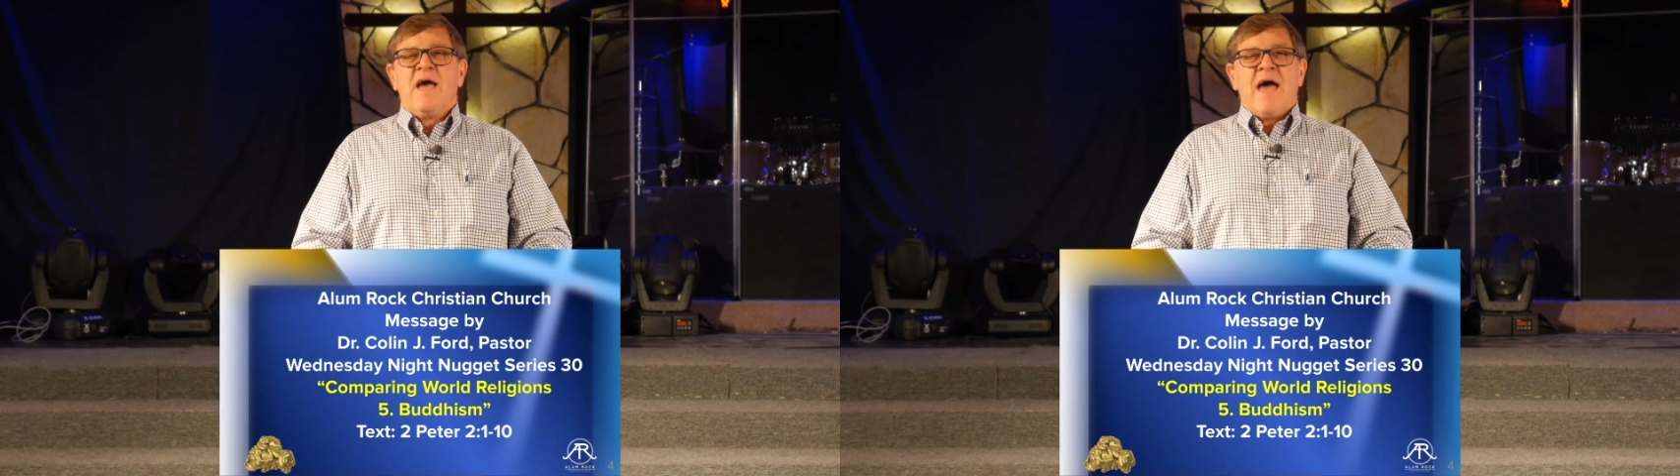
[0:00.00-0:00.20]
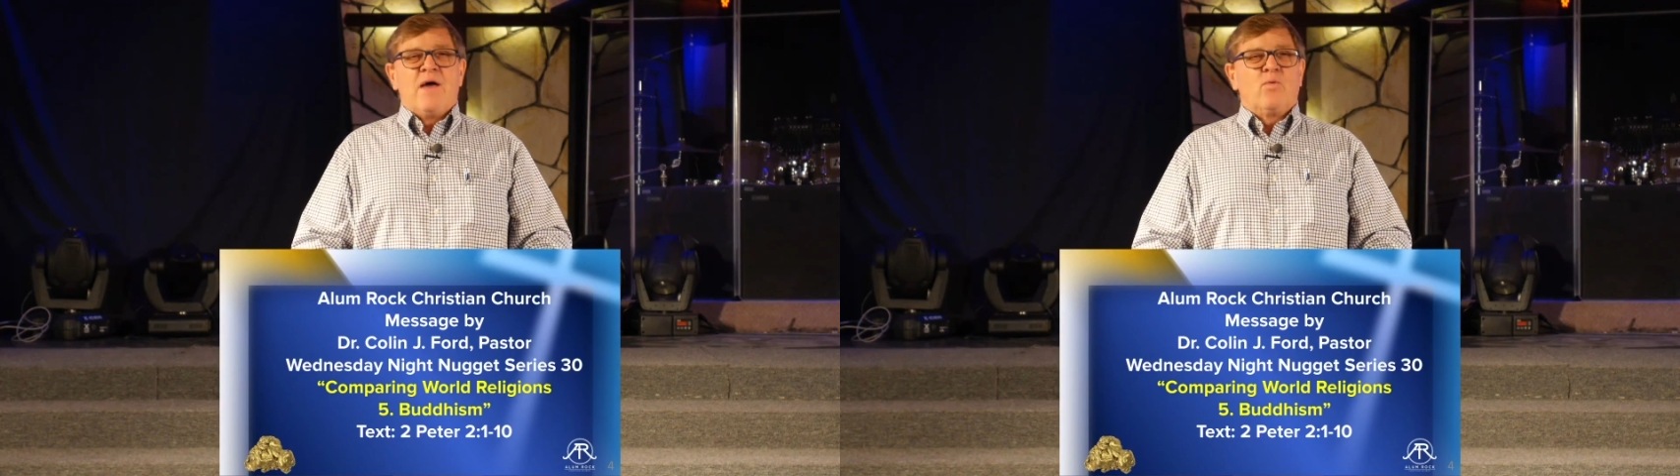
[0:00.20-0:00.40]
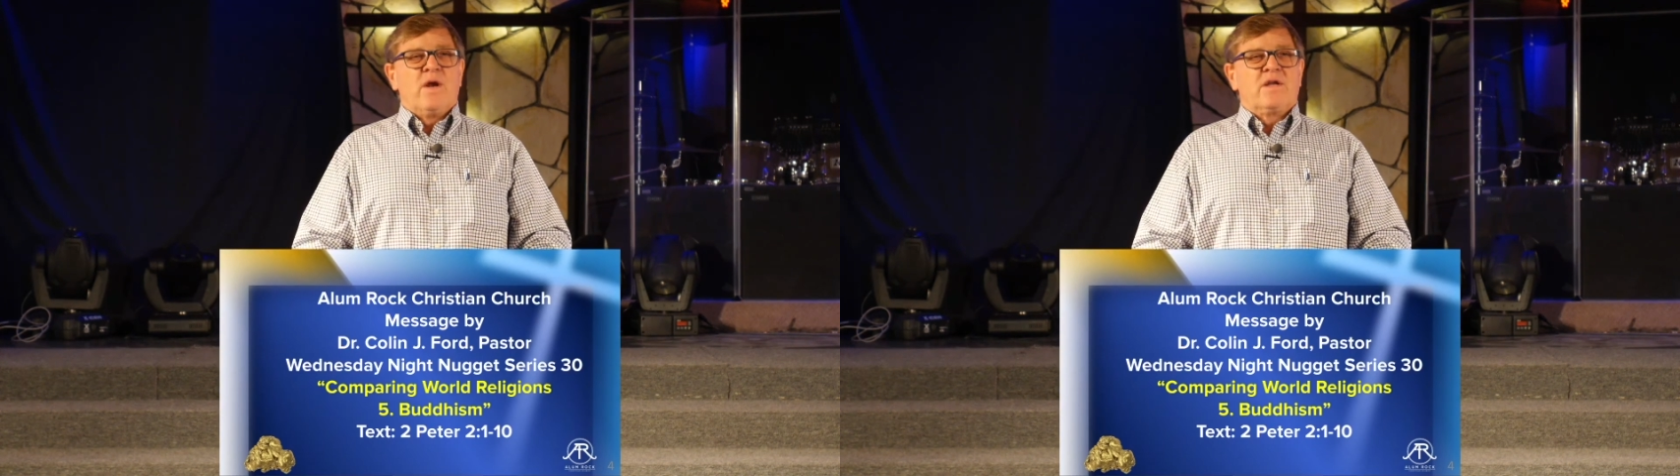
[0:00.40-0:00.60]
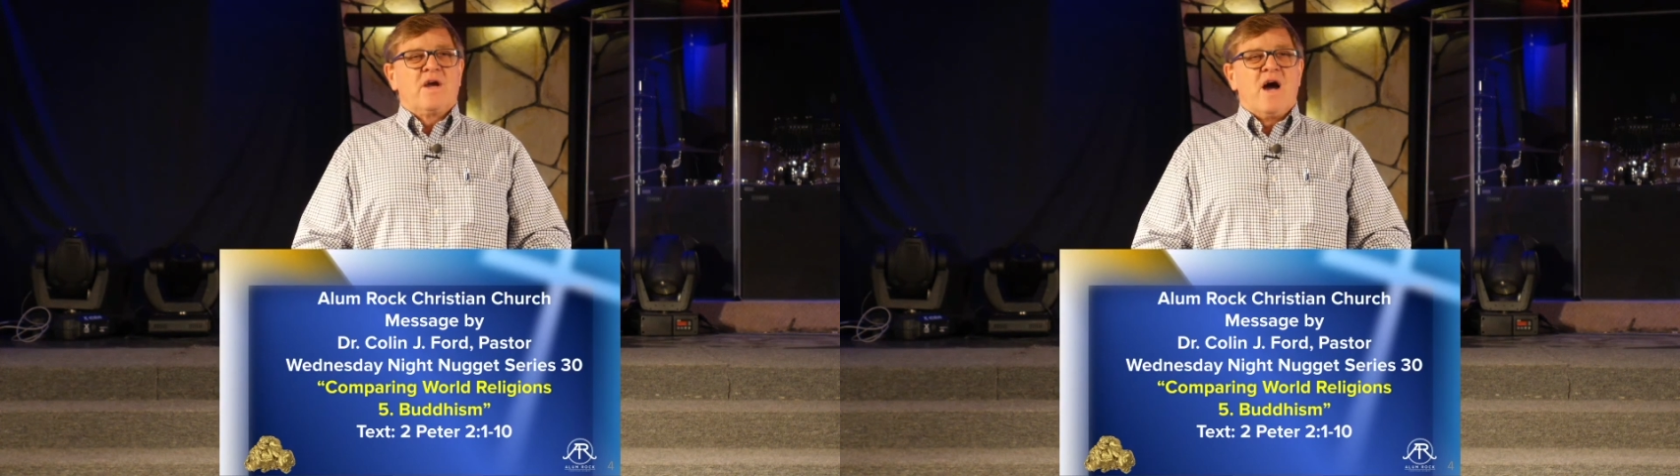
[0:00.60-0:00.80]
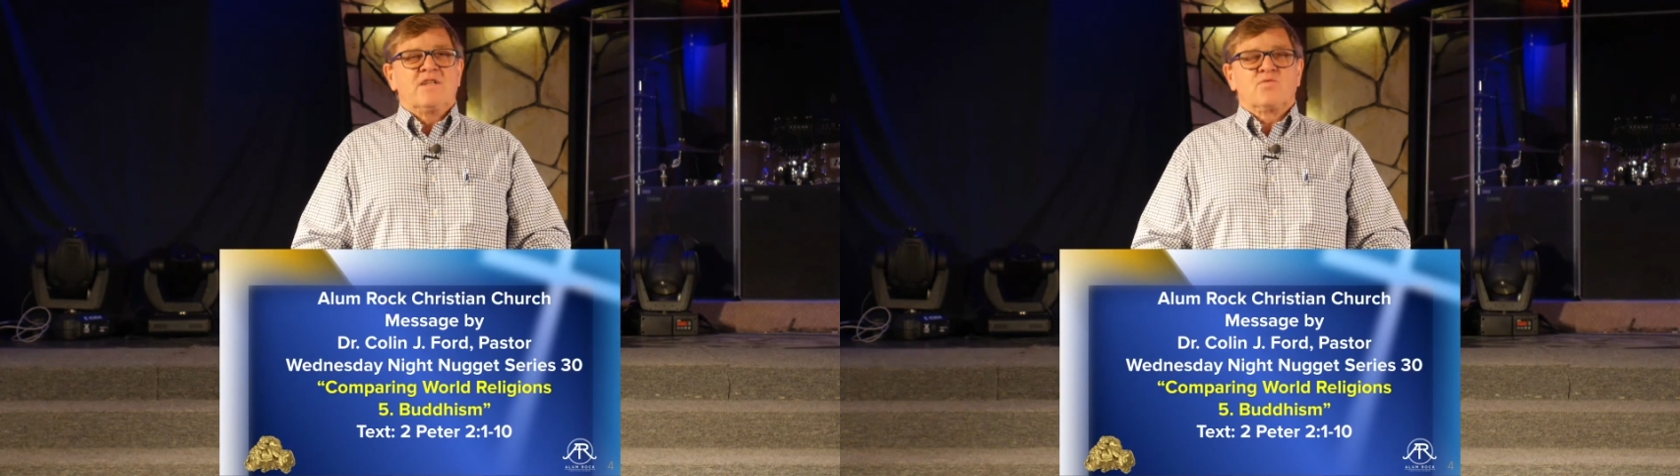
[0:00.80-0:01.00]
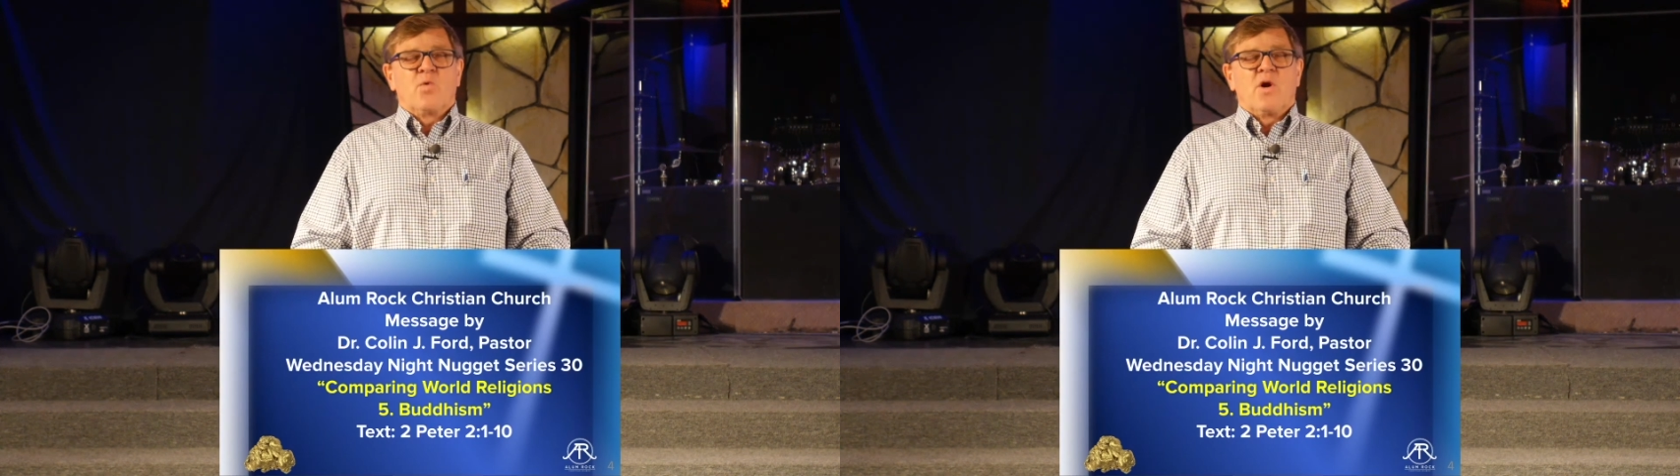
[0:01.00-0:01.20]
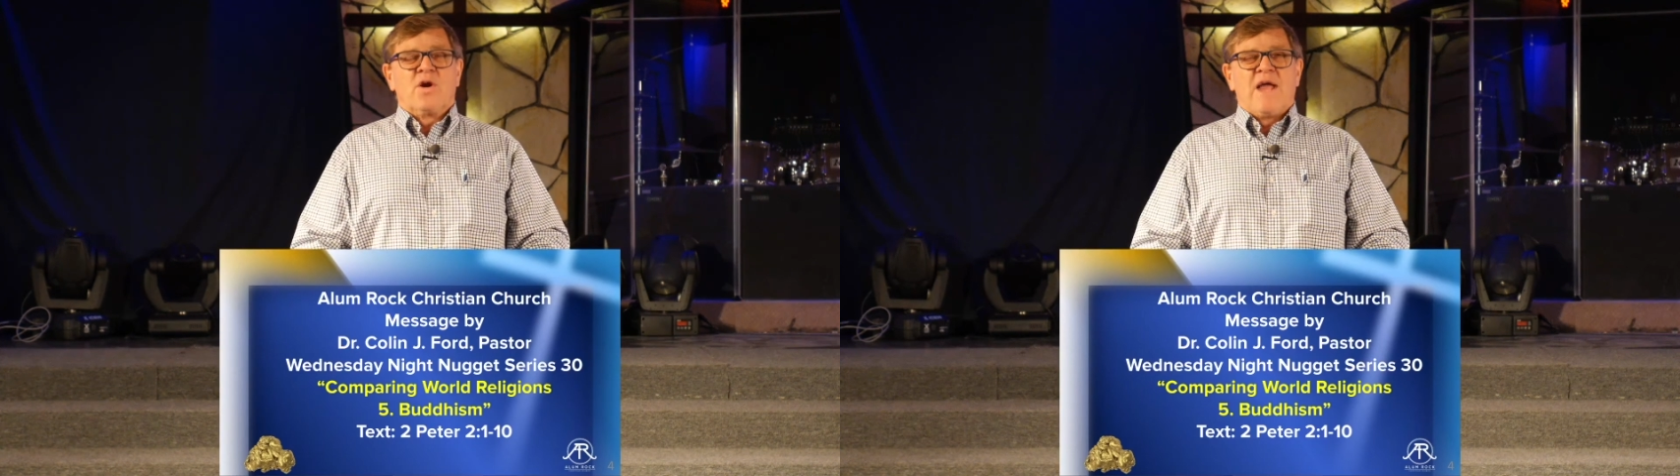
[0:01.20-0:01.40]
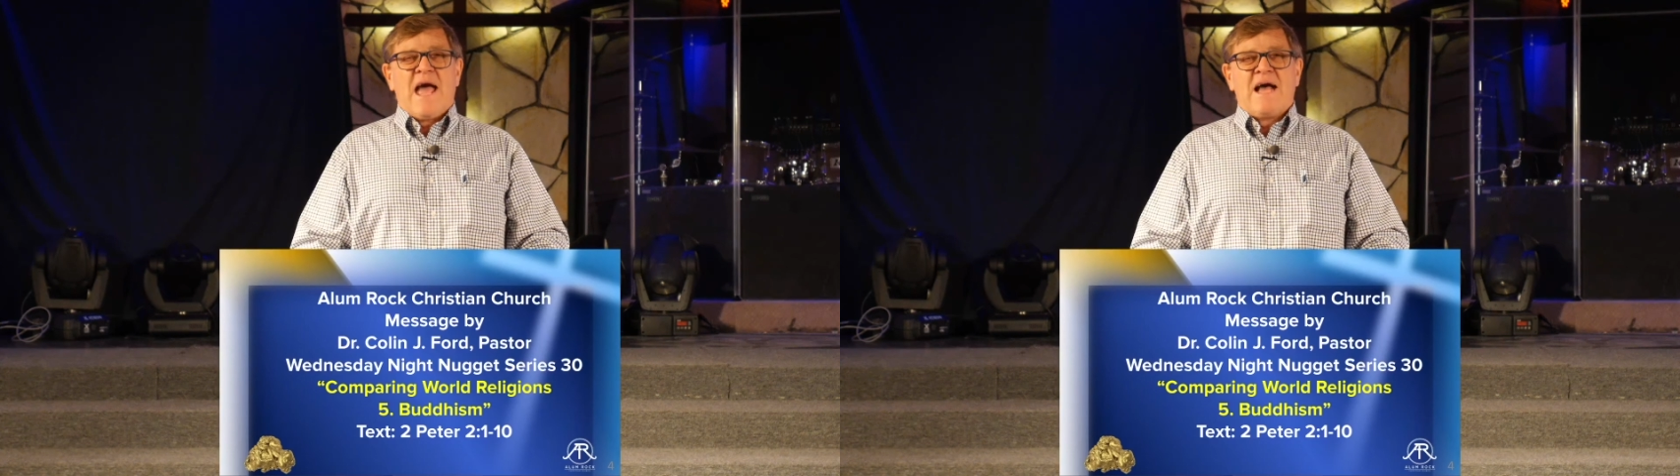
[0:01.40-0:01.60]
at what God's
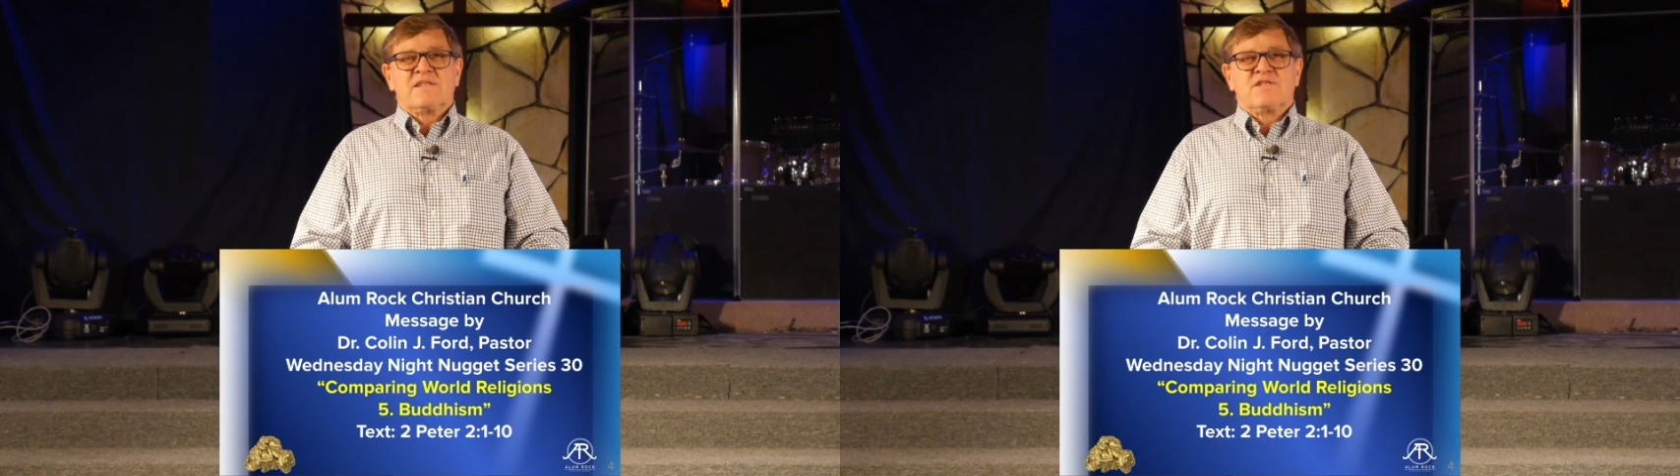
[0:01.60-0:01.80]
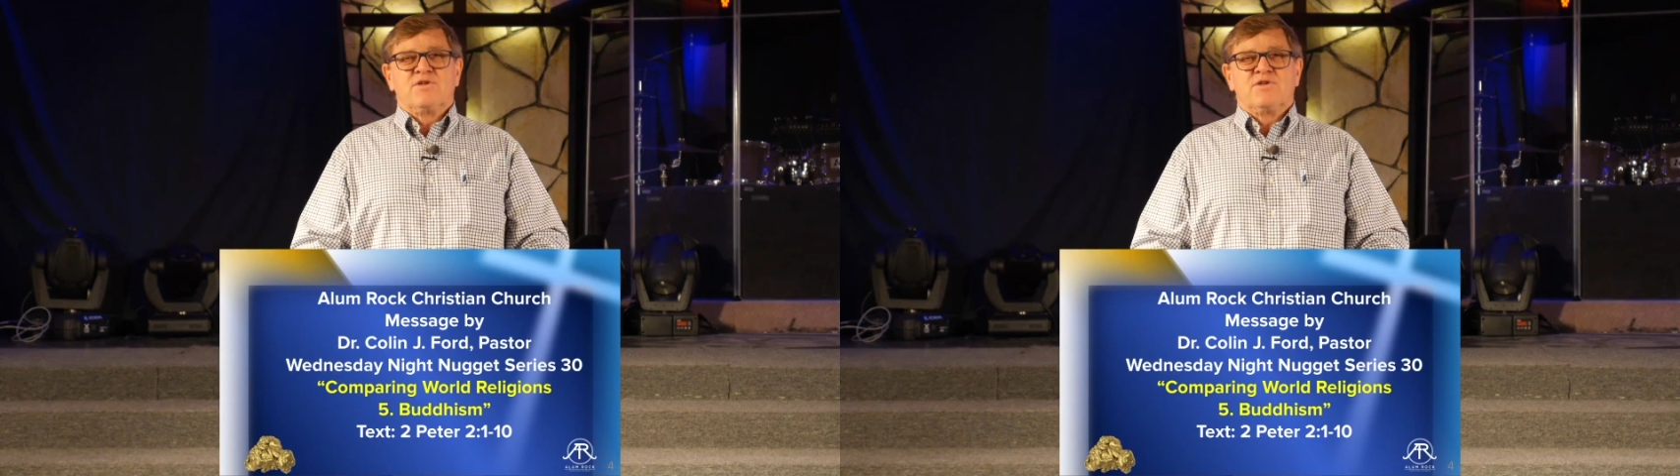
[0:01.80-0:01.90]
Word has